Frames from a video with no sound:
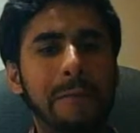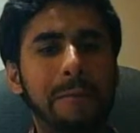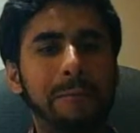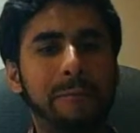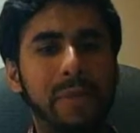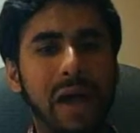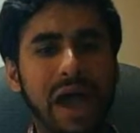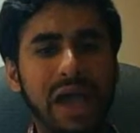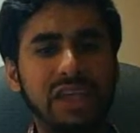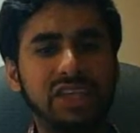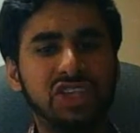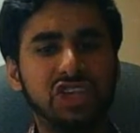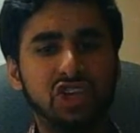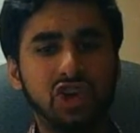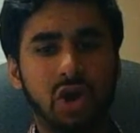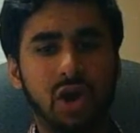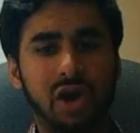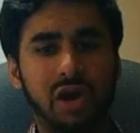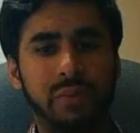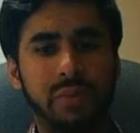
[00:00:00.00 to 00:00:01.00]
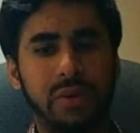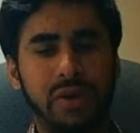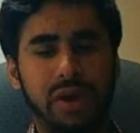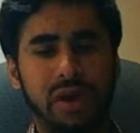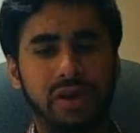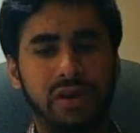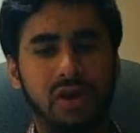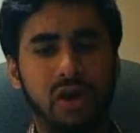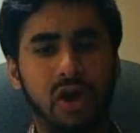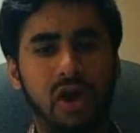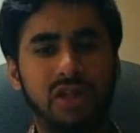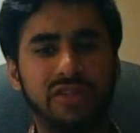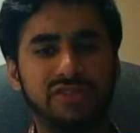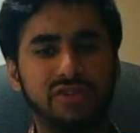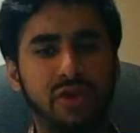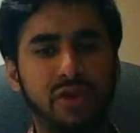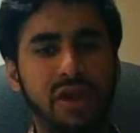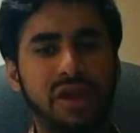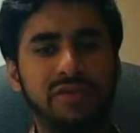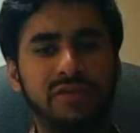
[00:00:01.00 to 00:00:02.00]
My job
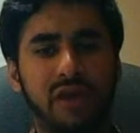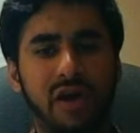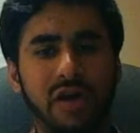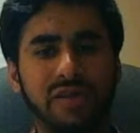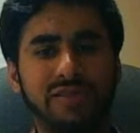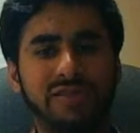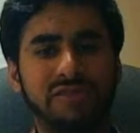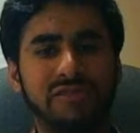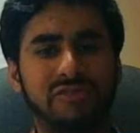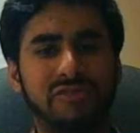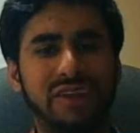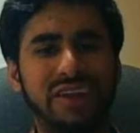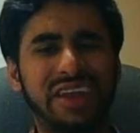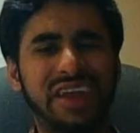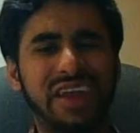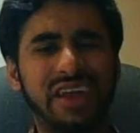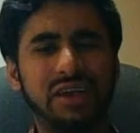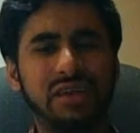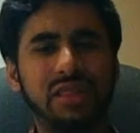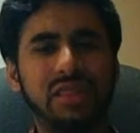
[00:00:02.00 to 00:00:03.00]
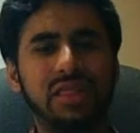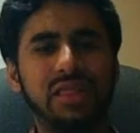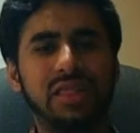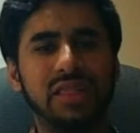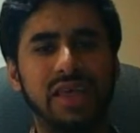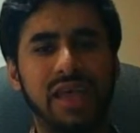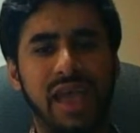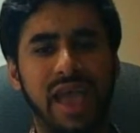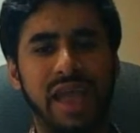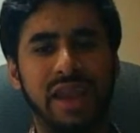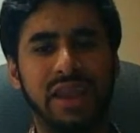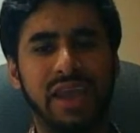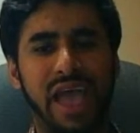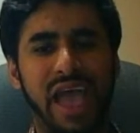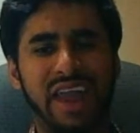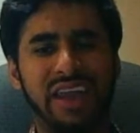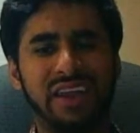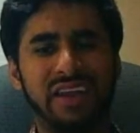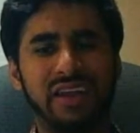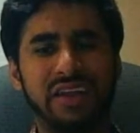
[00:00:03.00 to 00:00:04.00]
also involves critical and
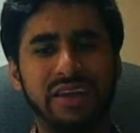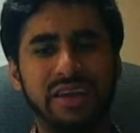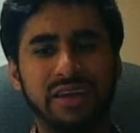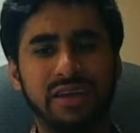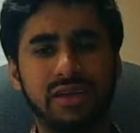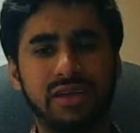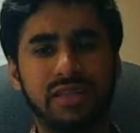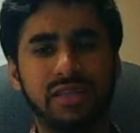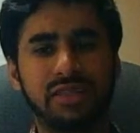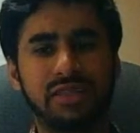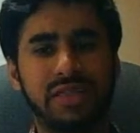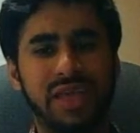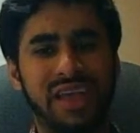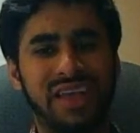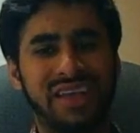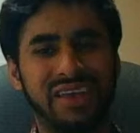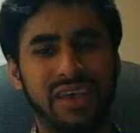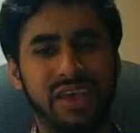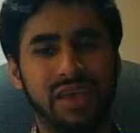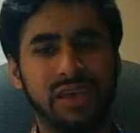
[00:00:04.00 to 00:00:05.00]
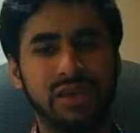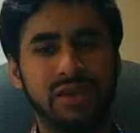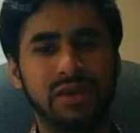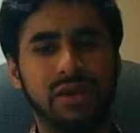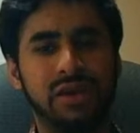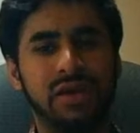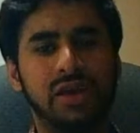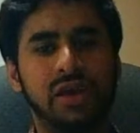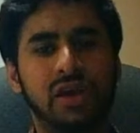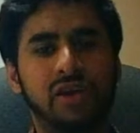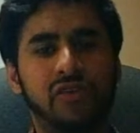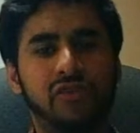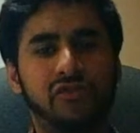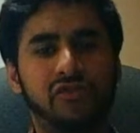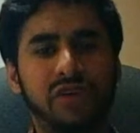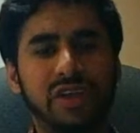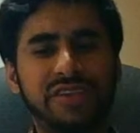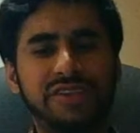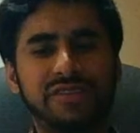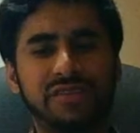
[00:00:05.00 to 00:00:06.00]
analytical thinking,
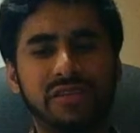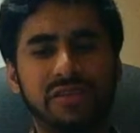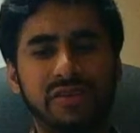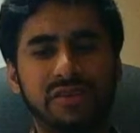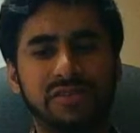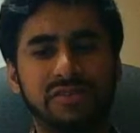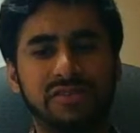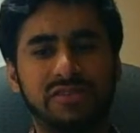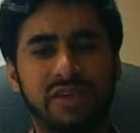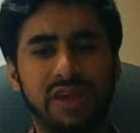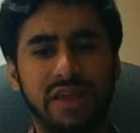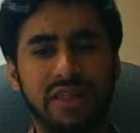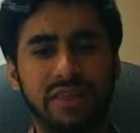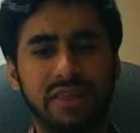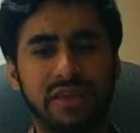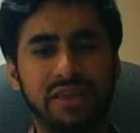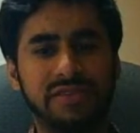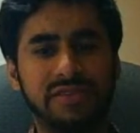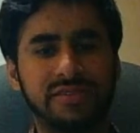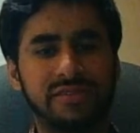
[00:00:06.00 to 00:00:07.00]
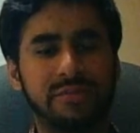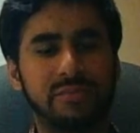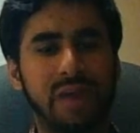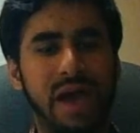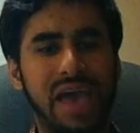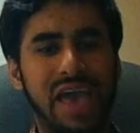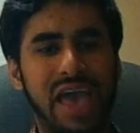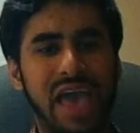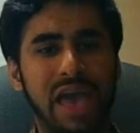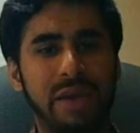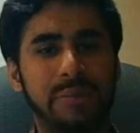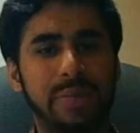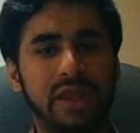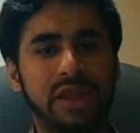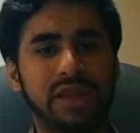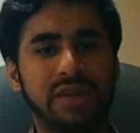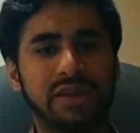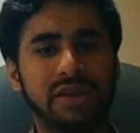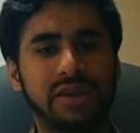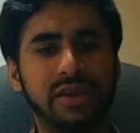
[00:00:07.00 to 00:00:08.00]
which strengthens my
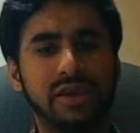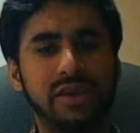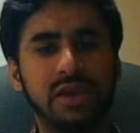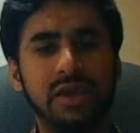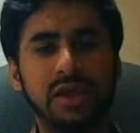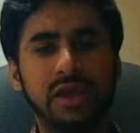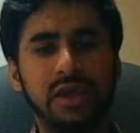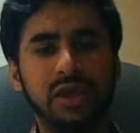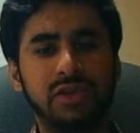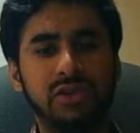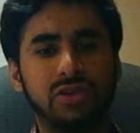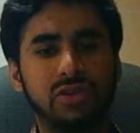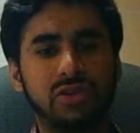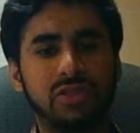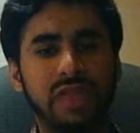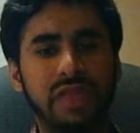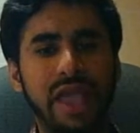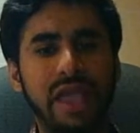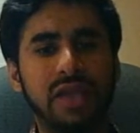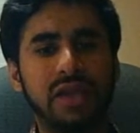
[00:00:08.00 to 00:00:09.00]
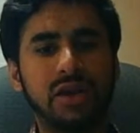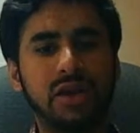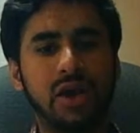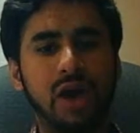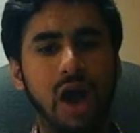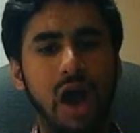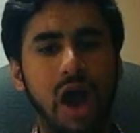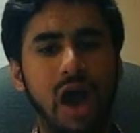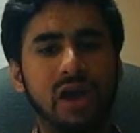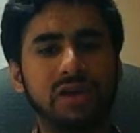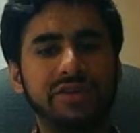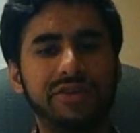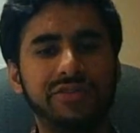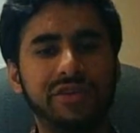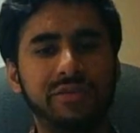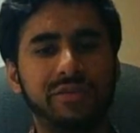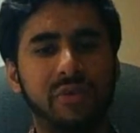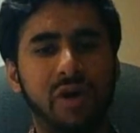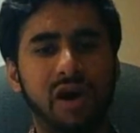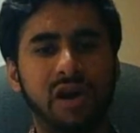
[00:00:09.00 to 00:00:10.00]
ability to think
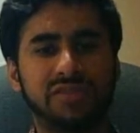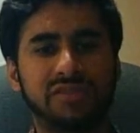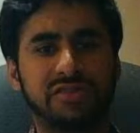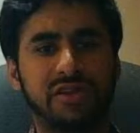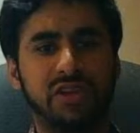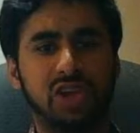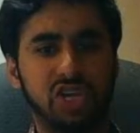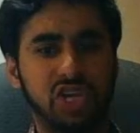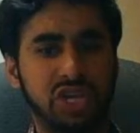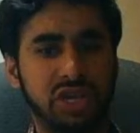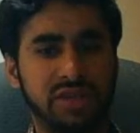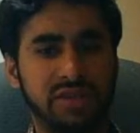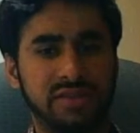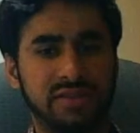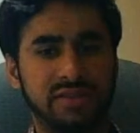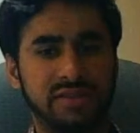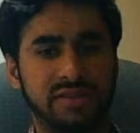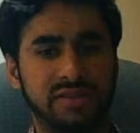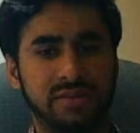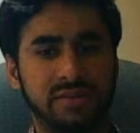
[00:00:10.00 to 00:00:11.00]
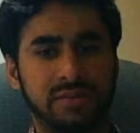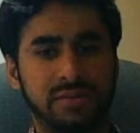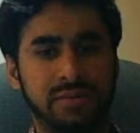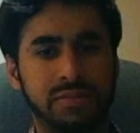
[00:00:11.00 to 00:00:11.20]
out-of-the-box solutions.